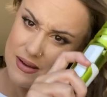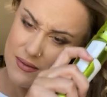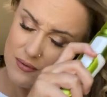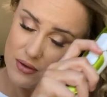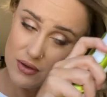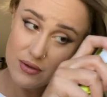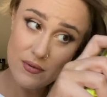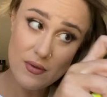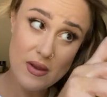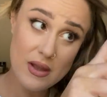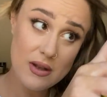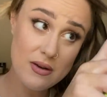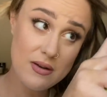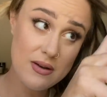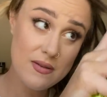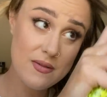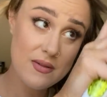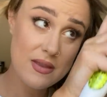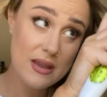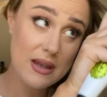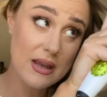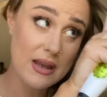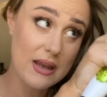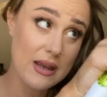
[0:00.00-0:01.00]
First of all, I don't even
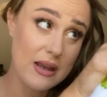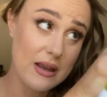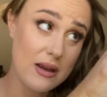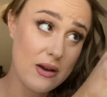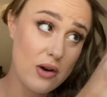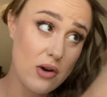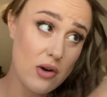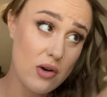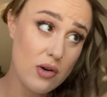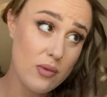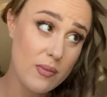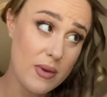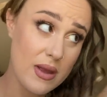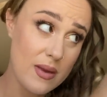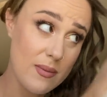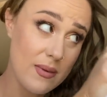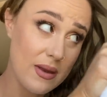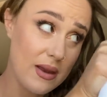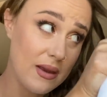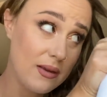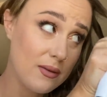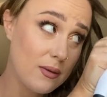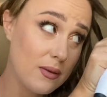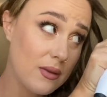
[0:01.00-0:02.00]
think I can curl my
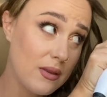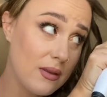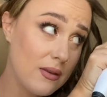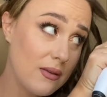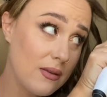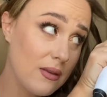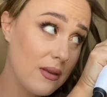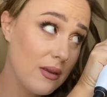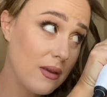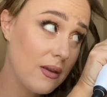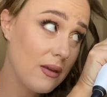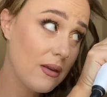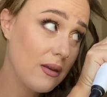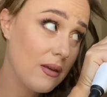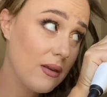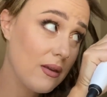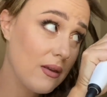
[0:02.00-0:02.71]
bangs with this thing.